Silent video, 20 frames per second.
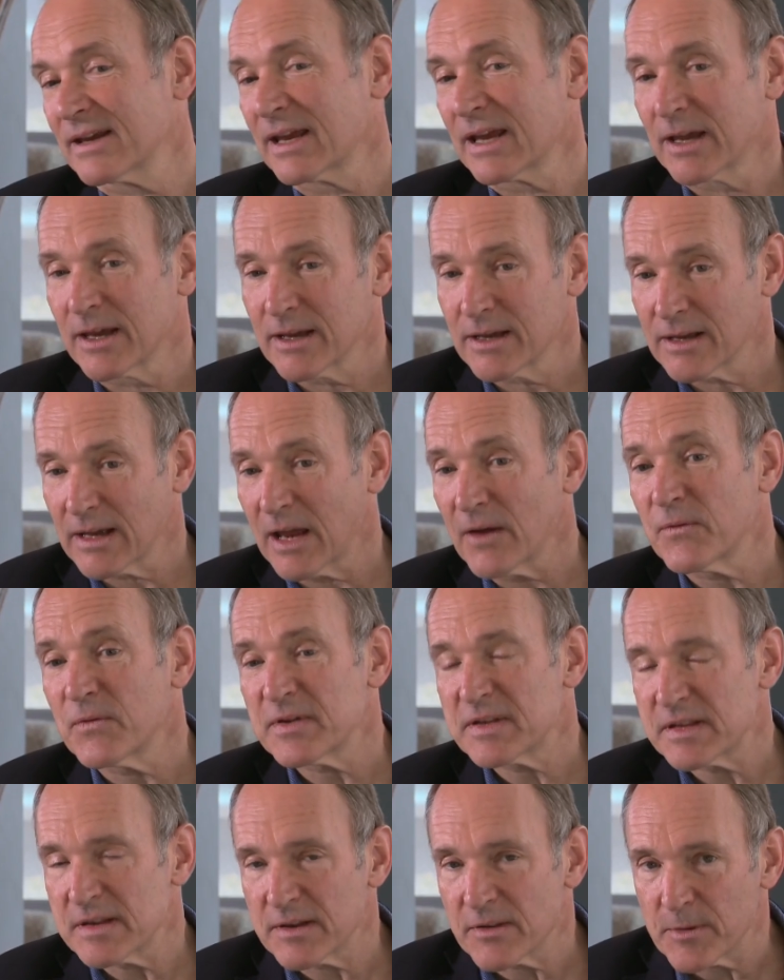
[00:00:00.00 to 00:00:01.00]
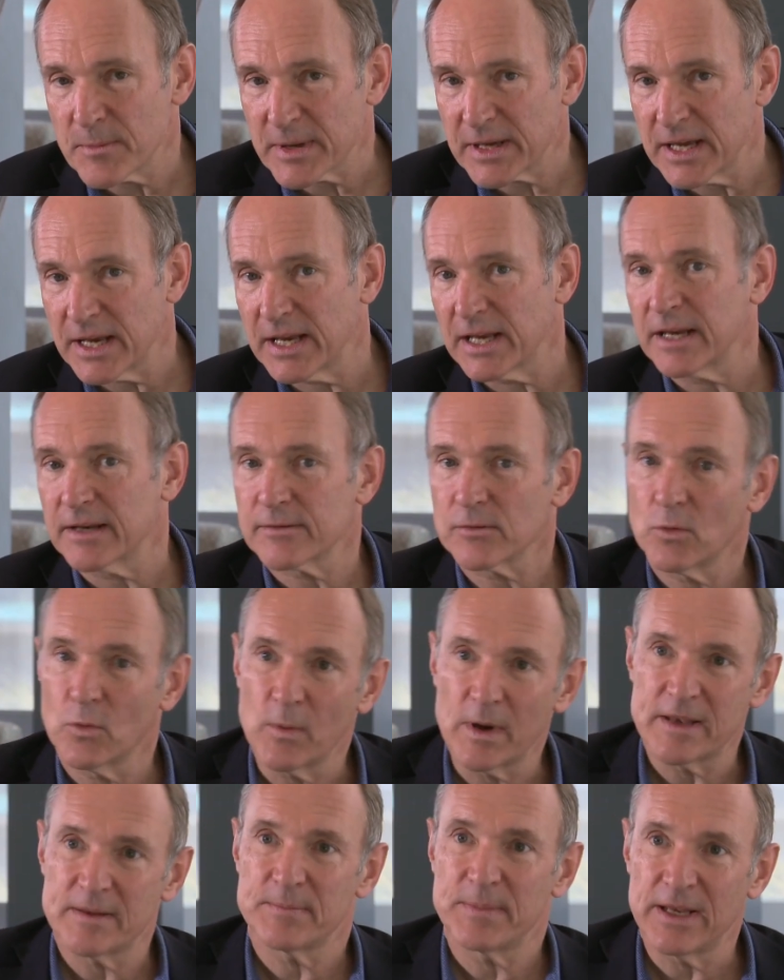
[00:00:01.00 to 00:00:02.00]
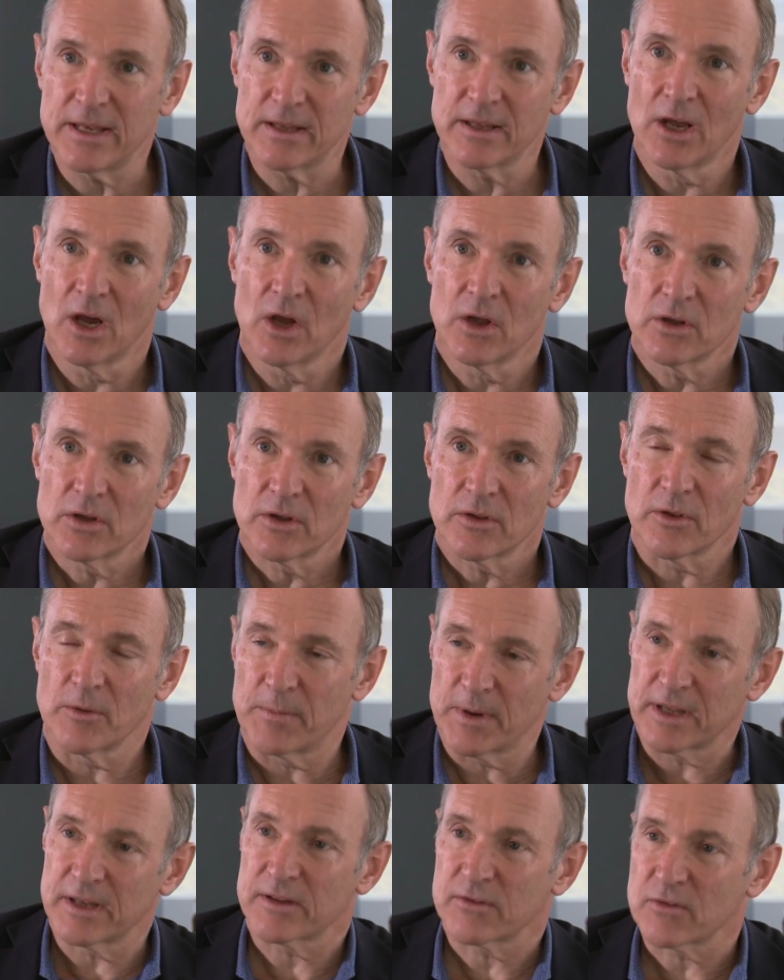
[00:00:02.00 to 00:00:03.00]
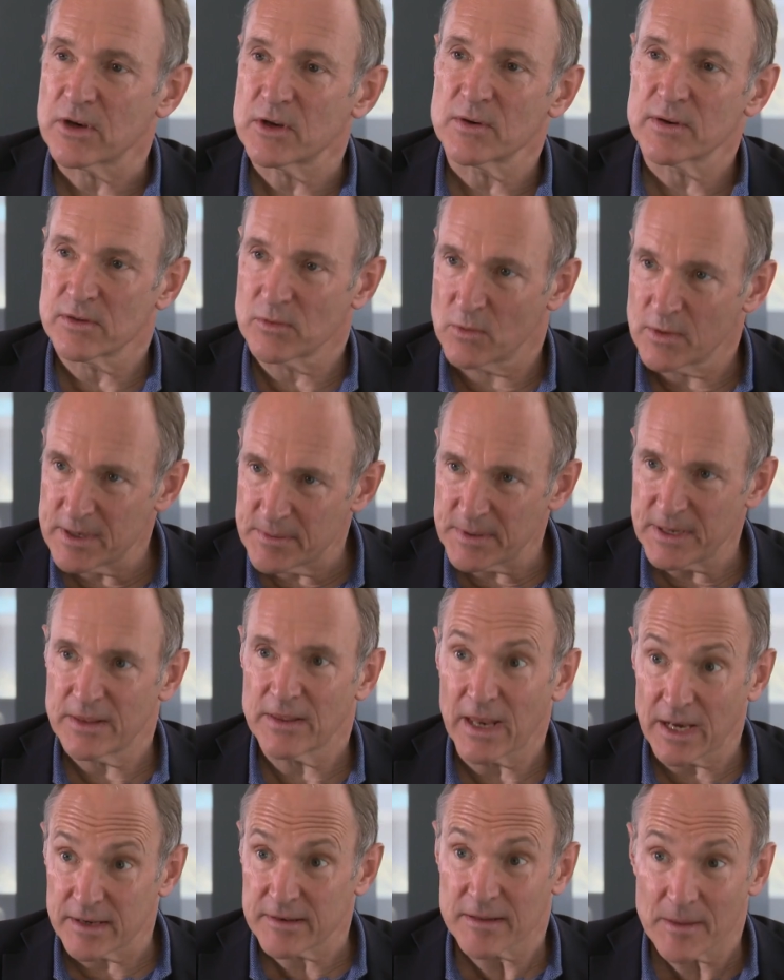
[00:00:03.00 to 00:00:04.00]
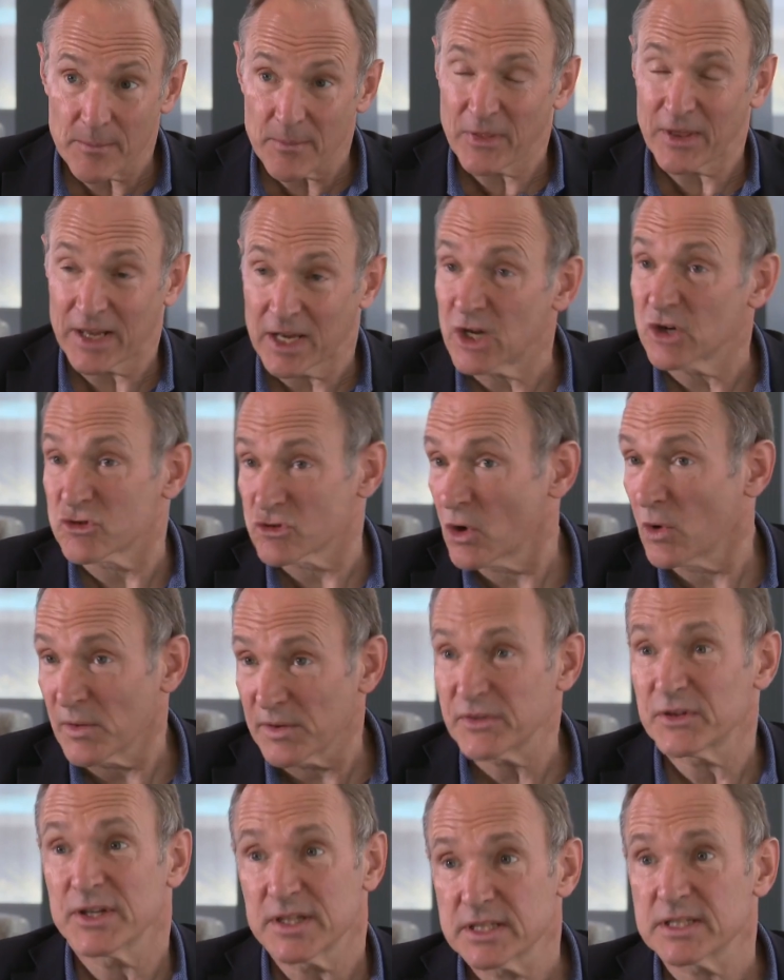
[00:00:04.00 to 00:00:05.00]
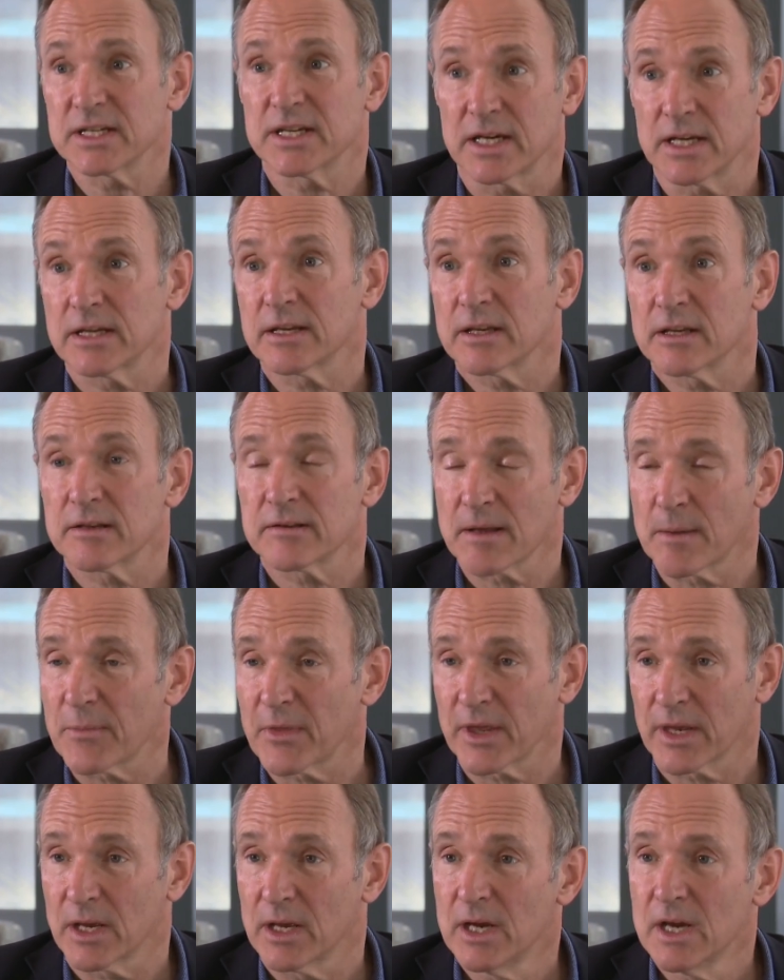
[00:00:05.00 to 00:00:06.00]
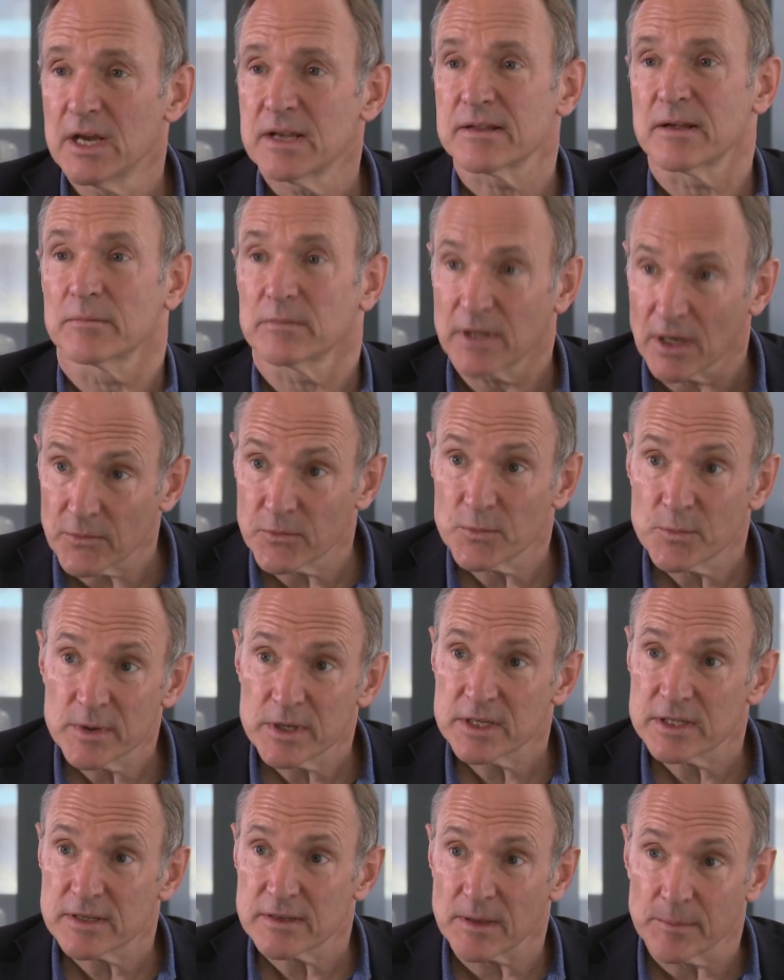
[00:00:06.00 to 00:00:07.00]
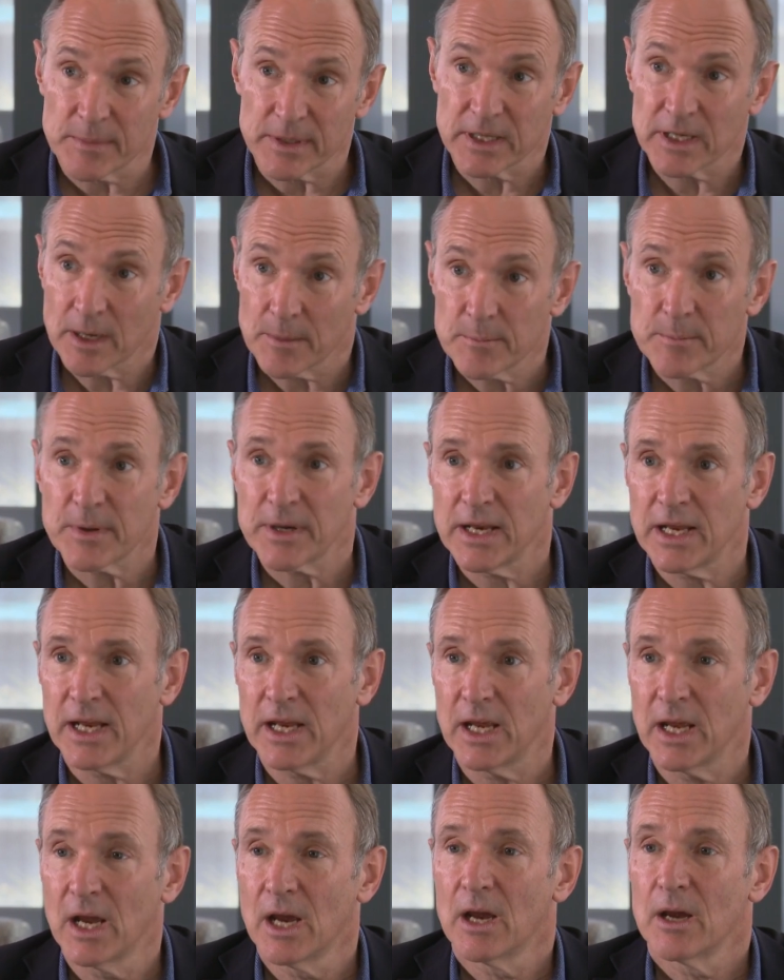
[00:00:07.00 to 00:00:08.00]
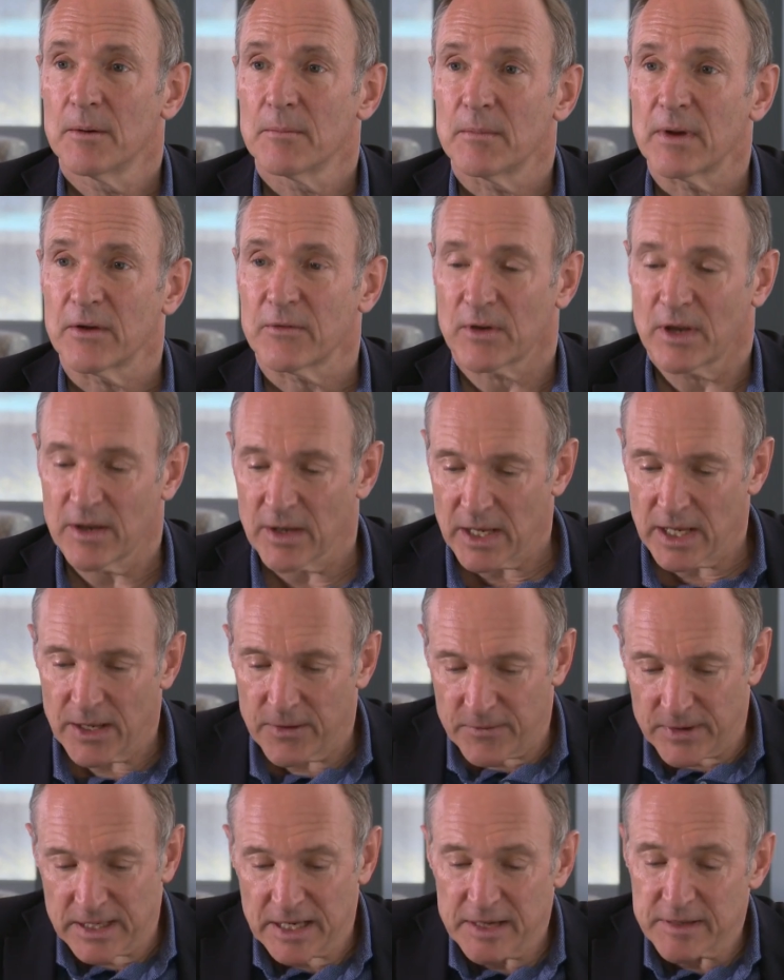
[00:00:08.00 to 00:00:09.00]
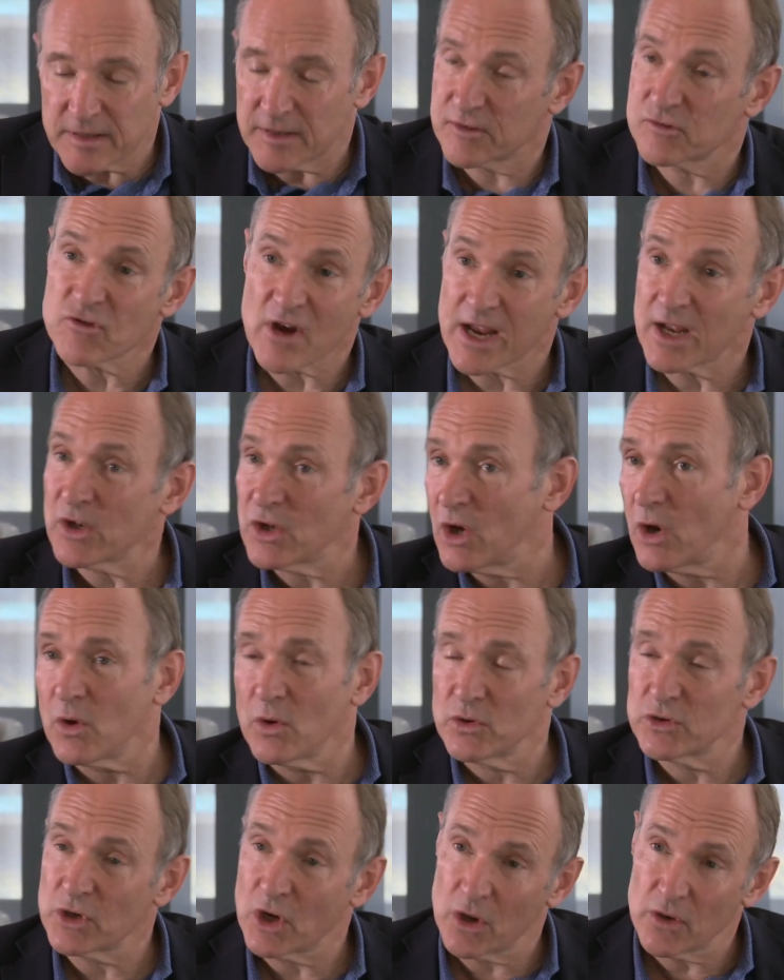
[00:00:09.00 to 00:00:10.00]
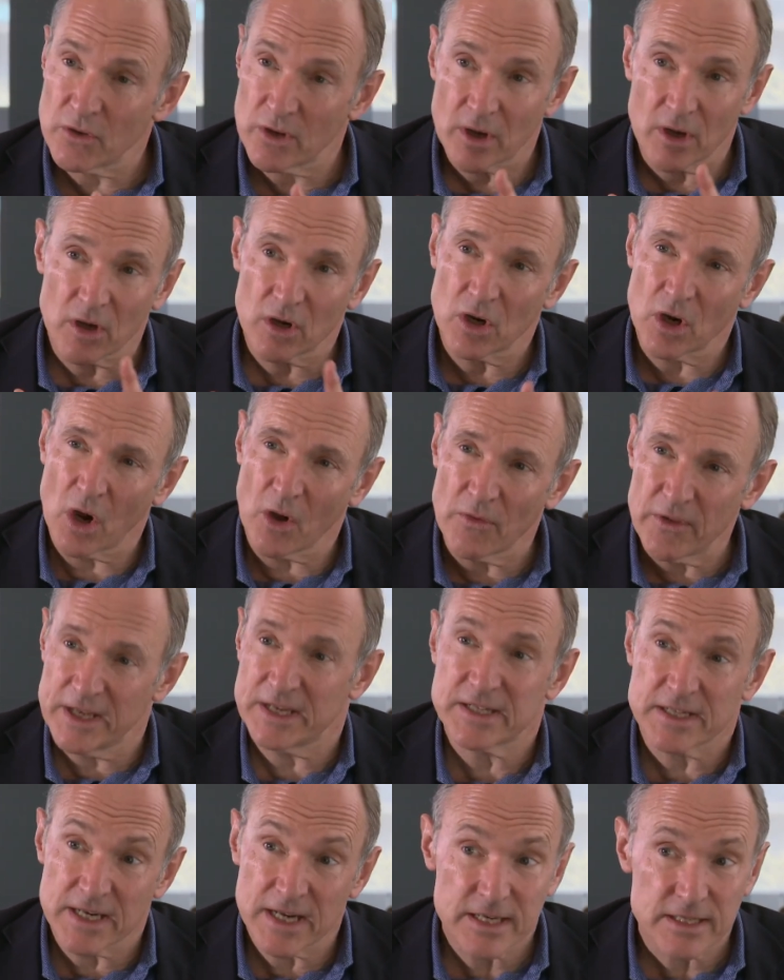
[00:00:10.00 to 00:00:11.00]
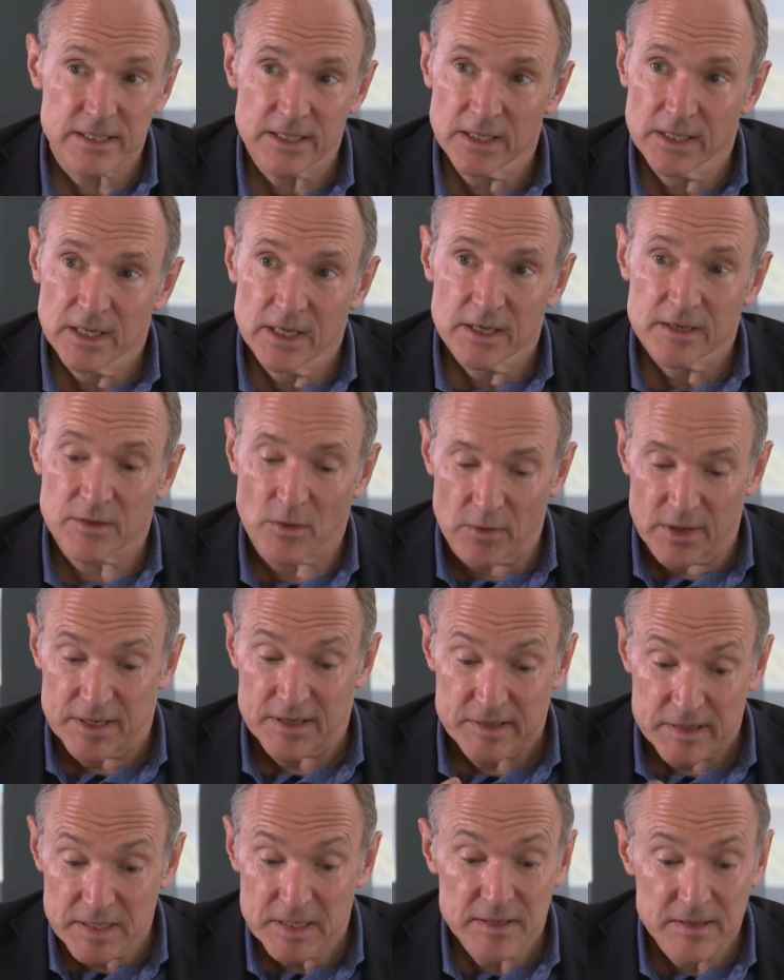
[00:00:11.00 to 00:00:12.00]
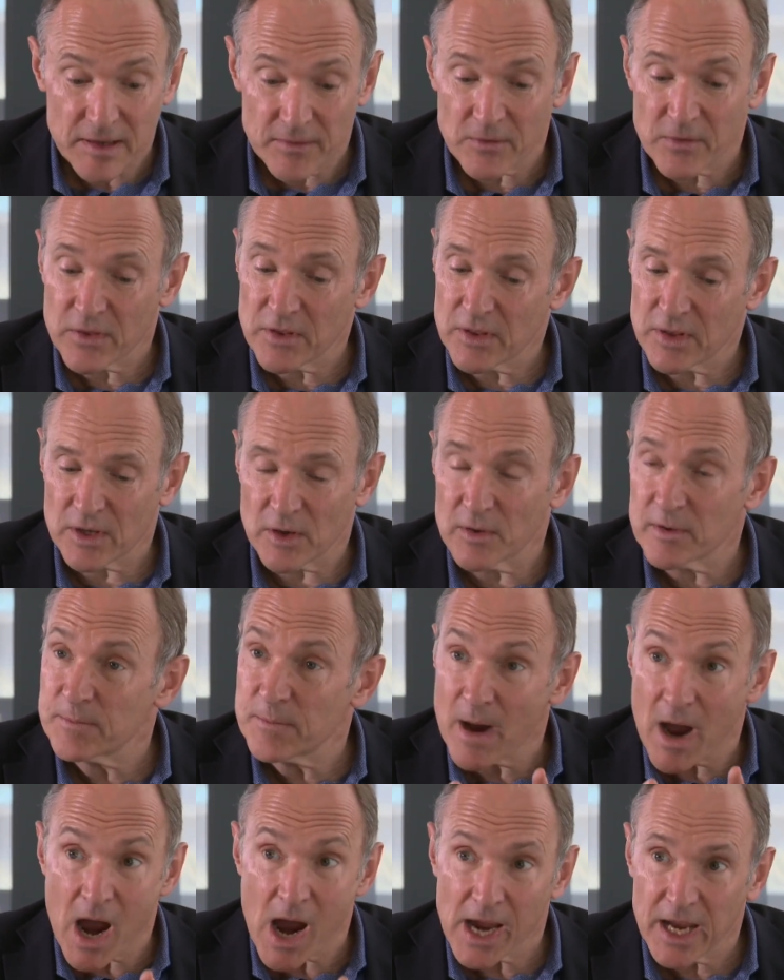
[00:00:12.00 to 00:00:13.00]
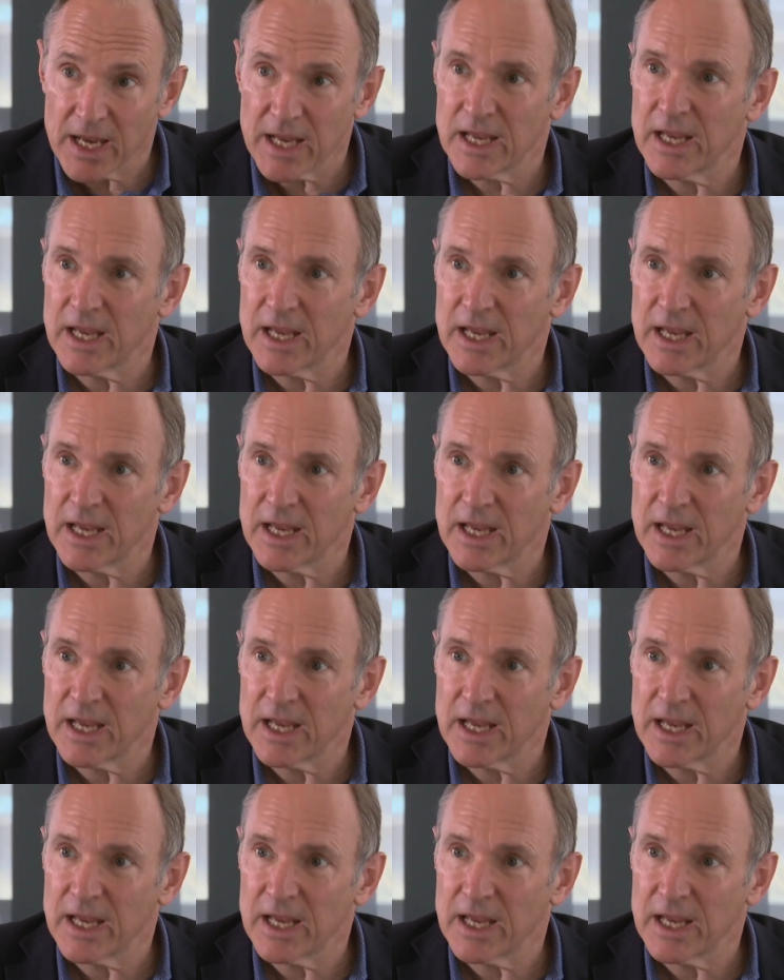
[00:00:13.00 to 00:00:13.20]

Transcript: ever since the beginning, it's always been, the biggest threat has always been that something controls the internet. Some government, some big company. If it gets a stranglehold on the internet, so it sees everything that goes by,